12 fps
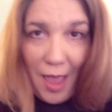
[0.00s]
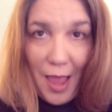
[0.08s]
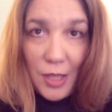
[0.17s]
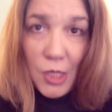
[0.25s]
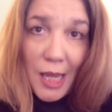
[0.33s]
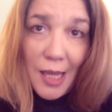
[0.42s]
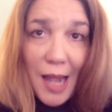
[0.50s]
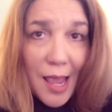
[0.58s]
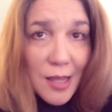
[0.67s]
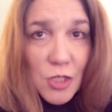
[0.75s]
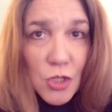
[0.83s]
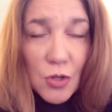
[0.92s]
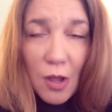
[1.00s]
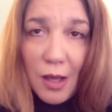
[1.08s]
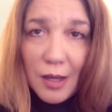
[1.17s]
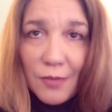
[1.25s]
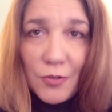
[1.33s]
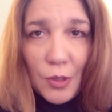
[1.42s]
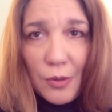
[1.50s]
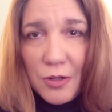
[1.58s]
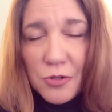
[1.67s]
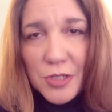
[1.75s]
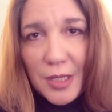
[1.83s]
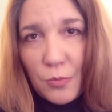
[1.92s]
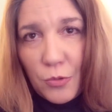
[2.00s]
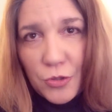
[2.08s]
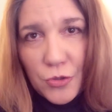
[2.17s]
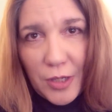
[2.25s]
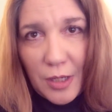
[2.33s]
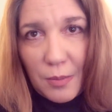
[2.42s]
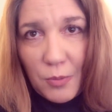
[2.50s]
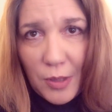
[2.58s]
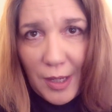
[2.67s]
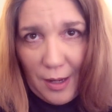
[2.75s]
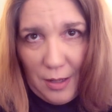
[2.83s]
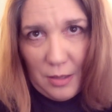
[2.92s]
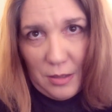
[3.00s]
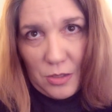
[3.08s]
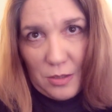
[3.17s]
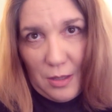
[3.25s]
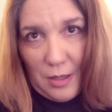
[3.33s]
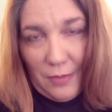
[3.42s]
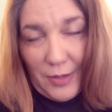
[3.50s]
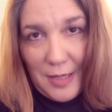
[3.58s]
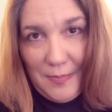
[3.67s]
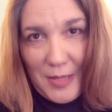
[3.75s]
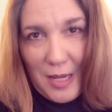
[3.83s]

And you can't act a song if you don't understand what you're trying to communicate in the song, right?